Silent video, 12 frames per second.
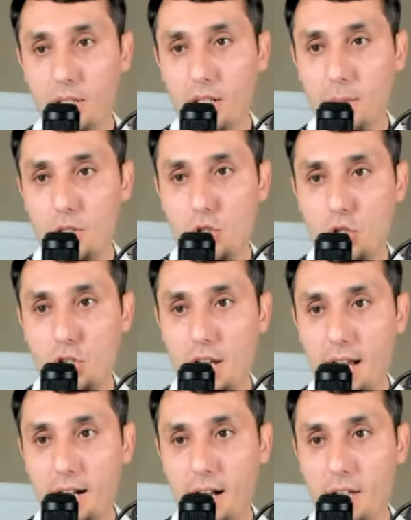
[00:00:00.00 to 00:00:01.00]
let me
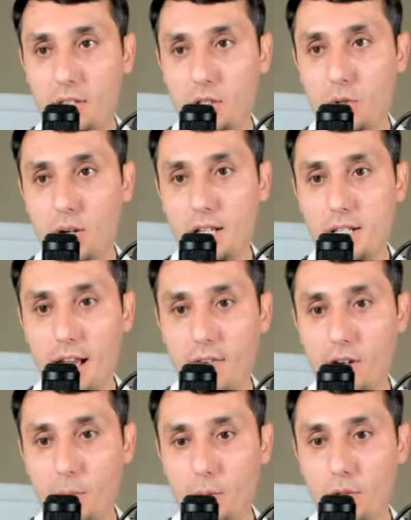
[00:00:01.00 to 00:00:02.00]
check i think you guys have a
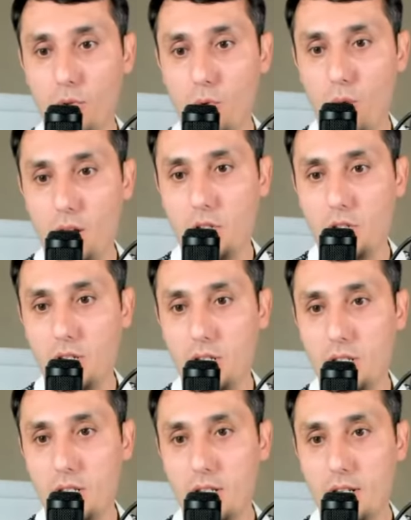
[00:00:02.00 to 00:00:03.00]
couple of
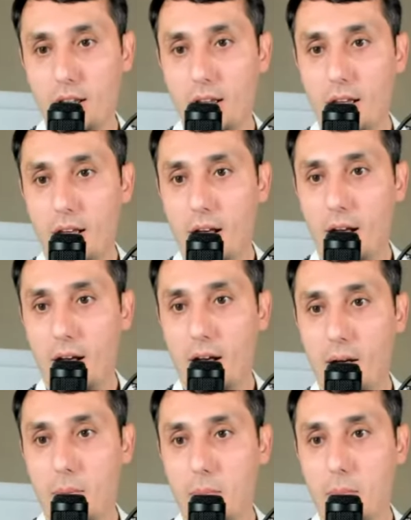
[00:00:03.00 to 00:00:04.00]
questions
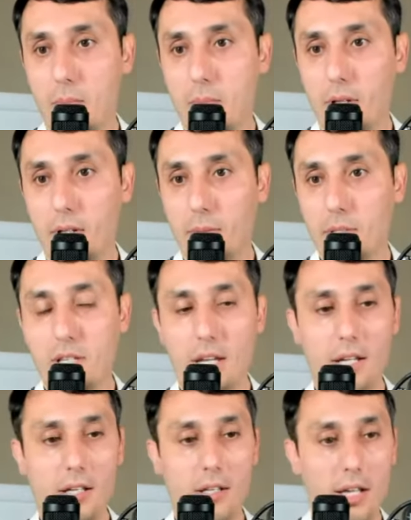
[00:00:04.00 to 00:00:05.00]
um, let me
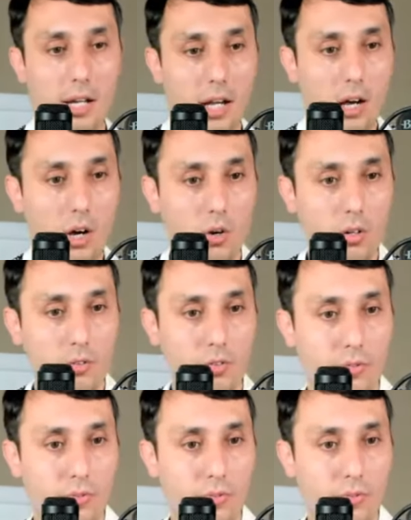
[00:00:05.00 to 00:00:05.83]
see there you go